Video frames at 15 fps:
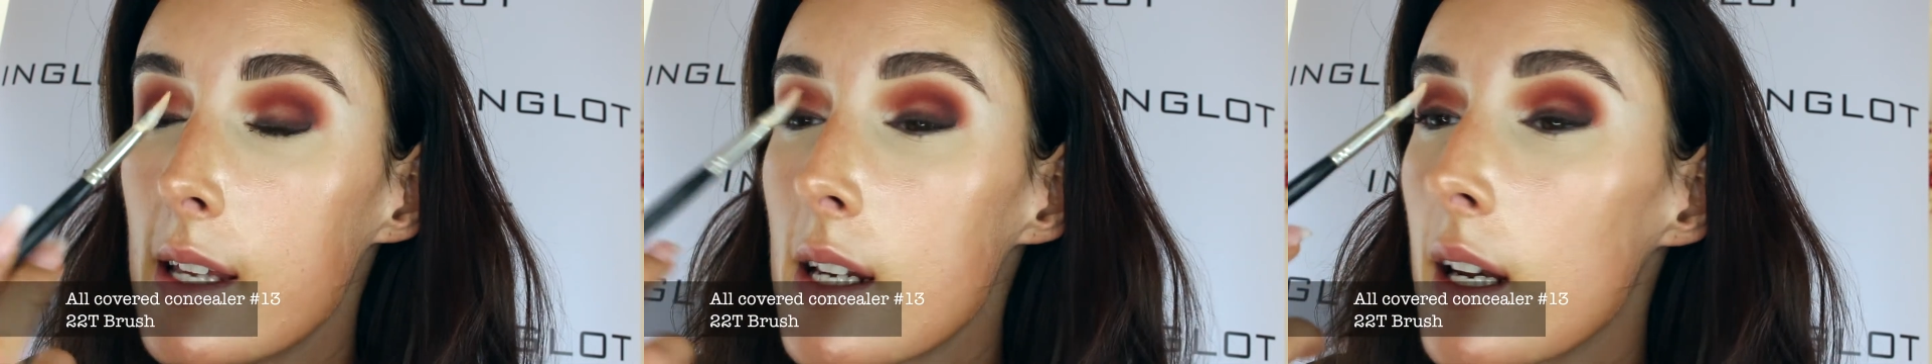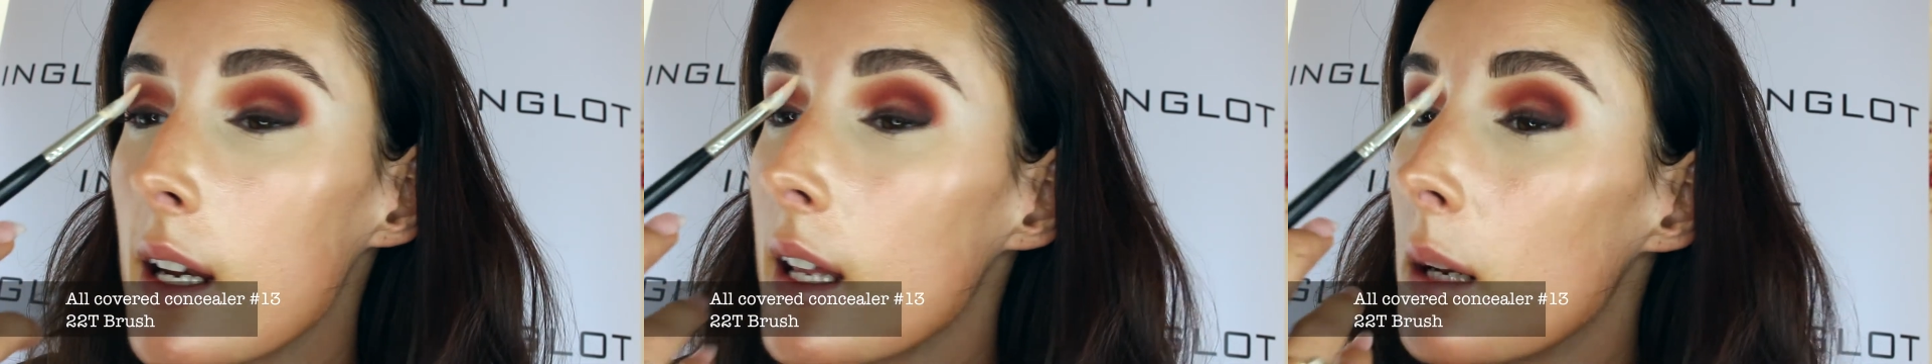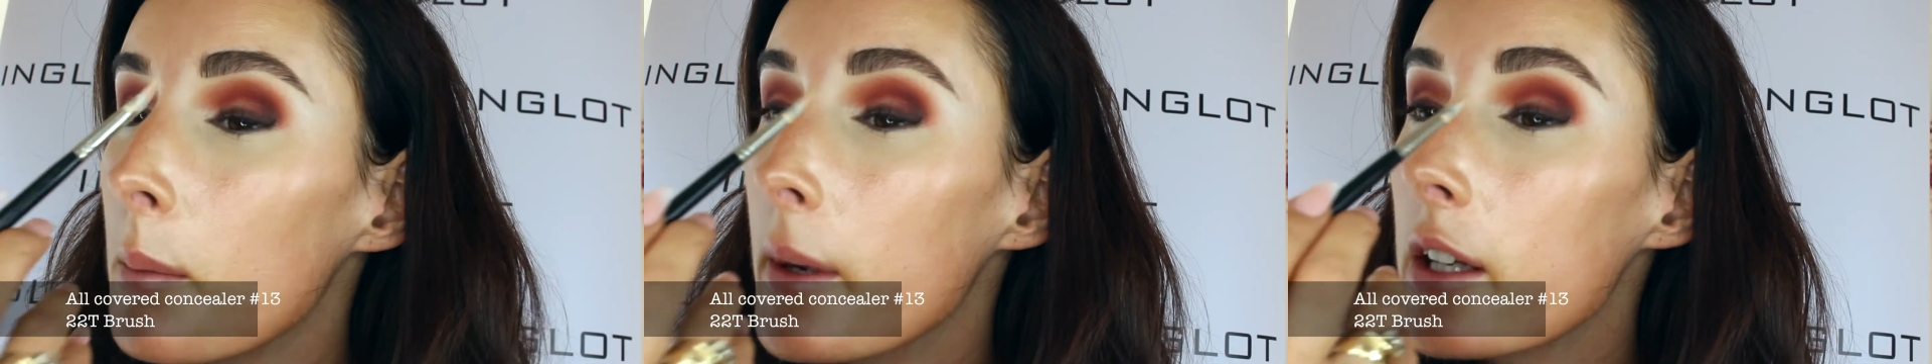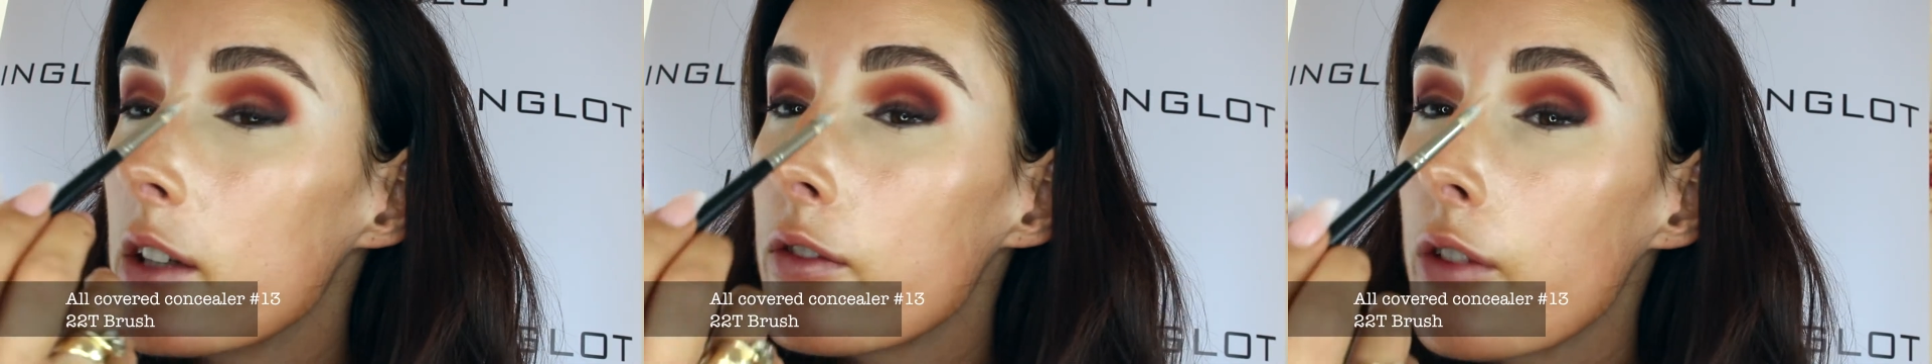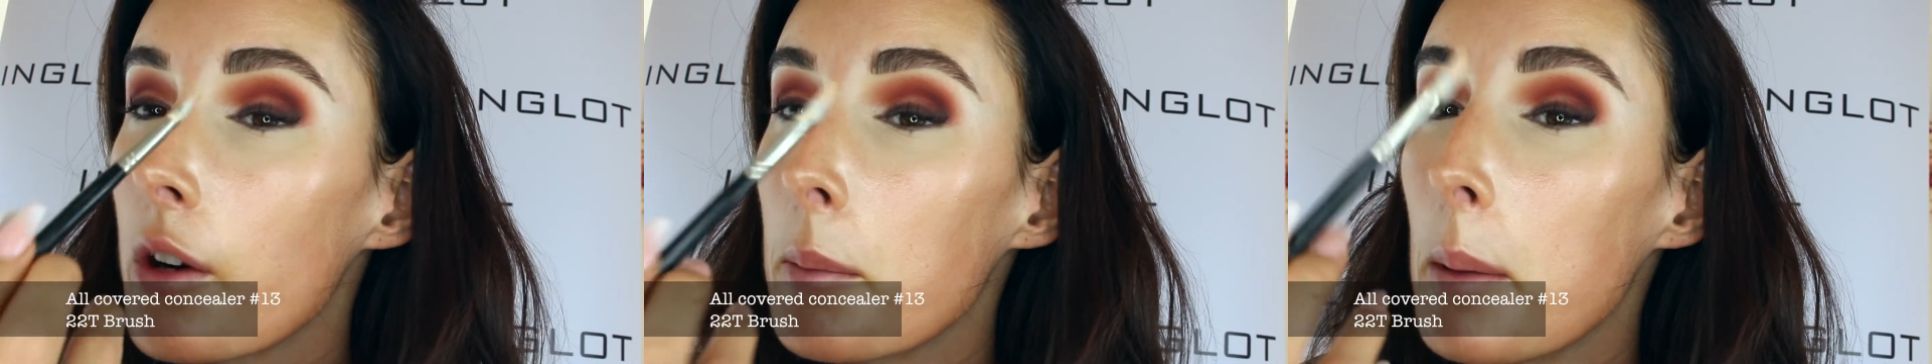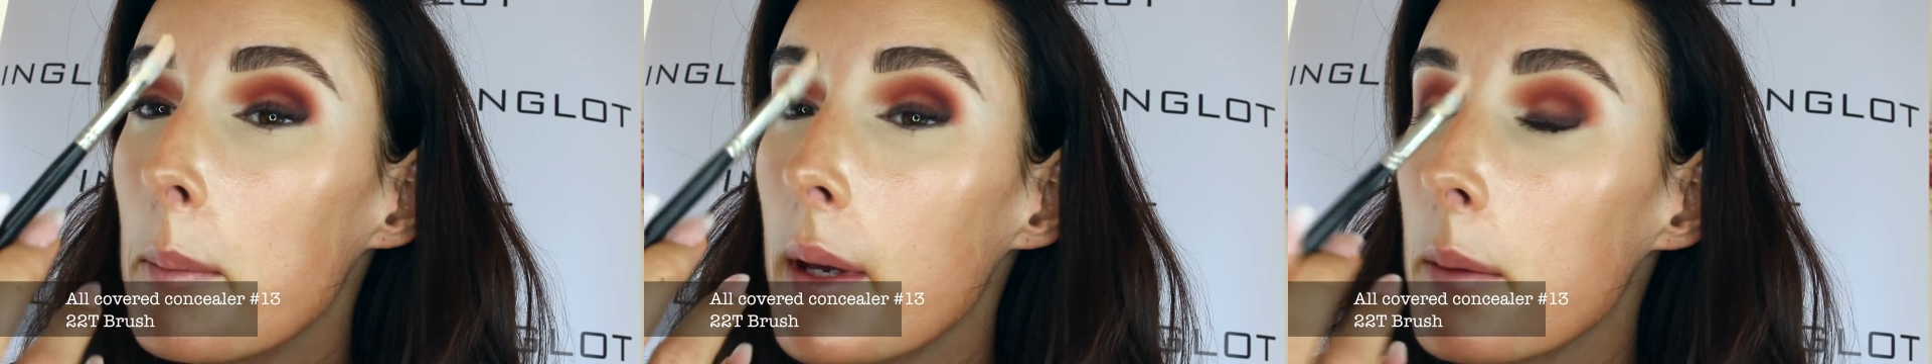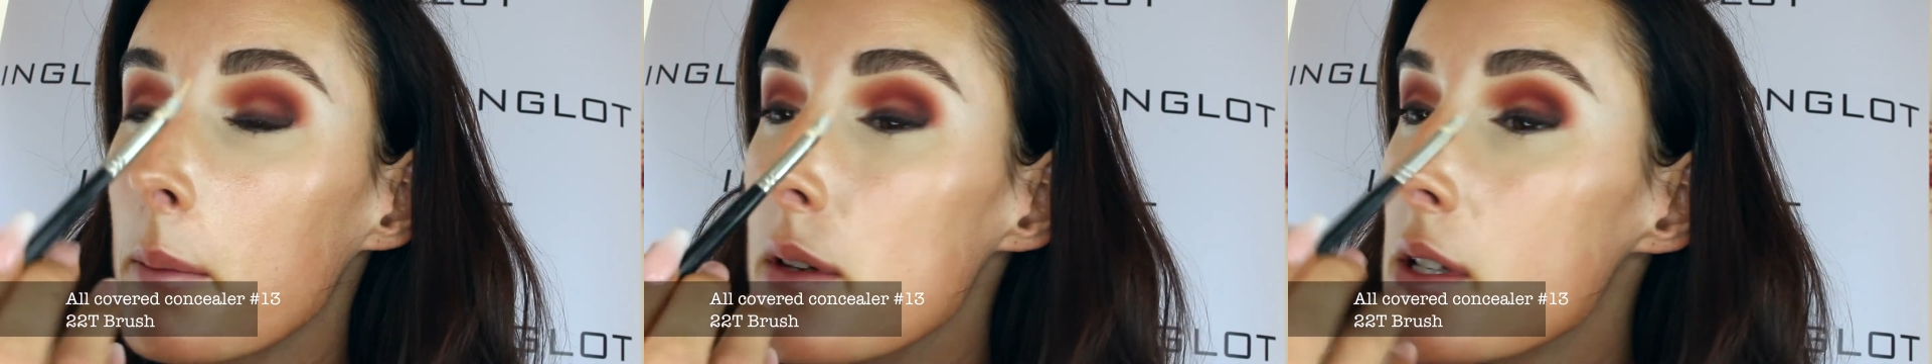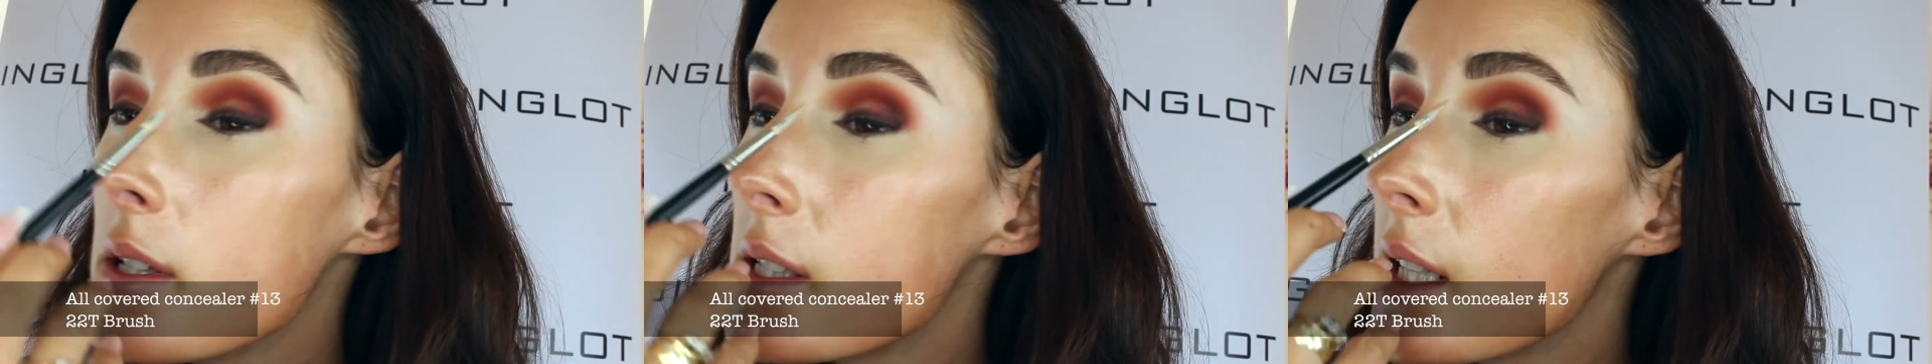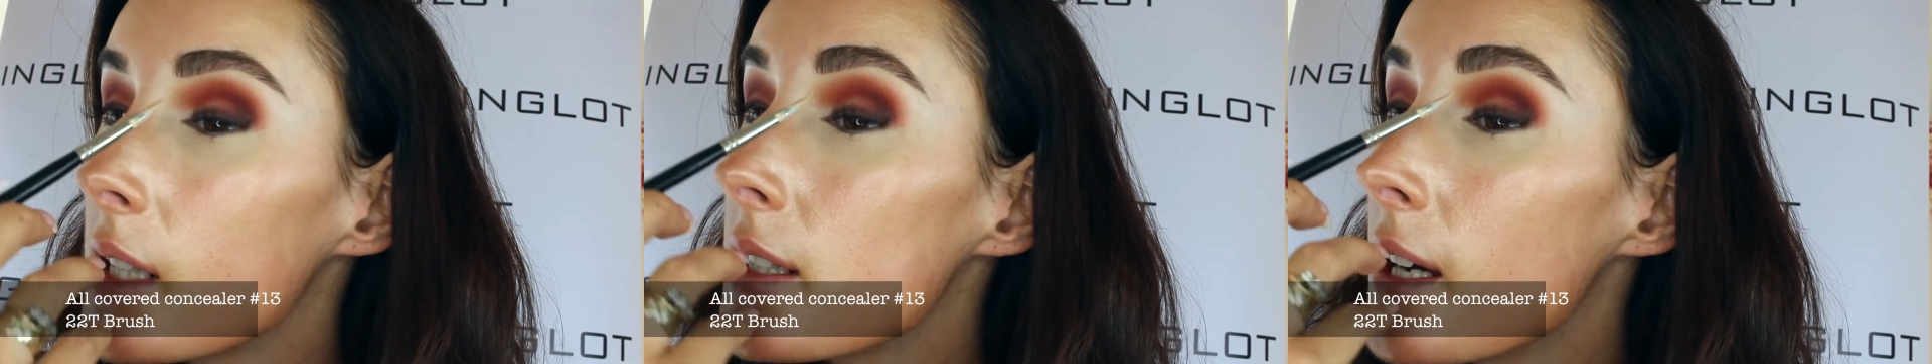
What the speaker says: a little bit for my pigment to stick